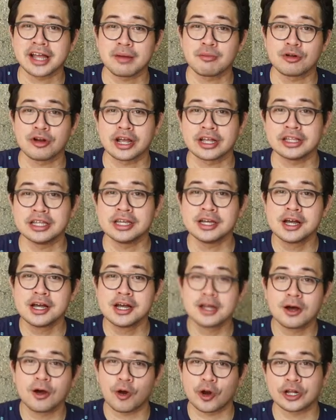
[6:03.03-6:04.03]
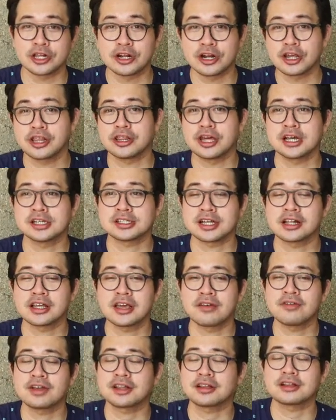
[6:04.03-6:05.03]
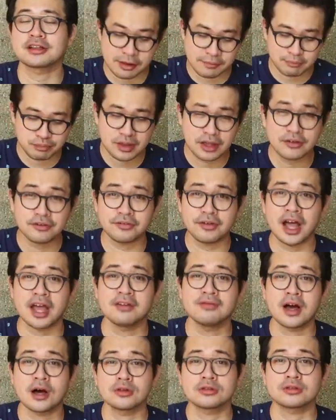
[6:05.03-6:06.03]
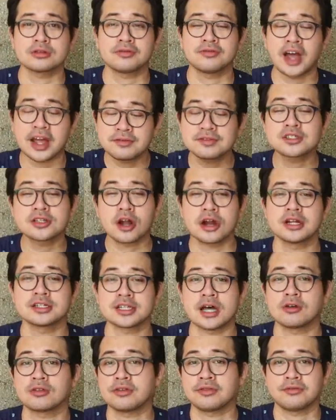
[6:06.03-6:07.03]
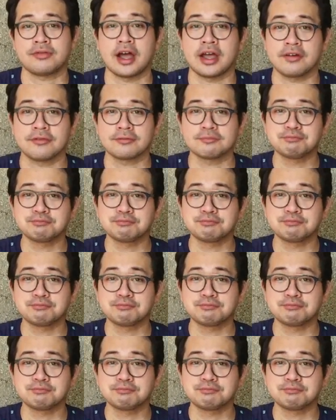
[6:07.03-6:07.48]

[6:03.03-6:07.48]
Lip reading: time already ordering this, I'll give it 5 stars out of 5.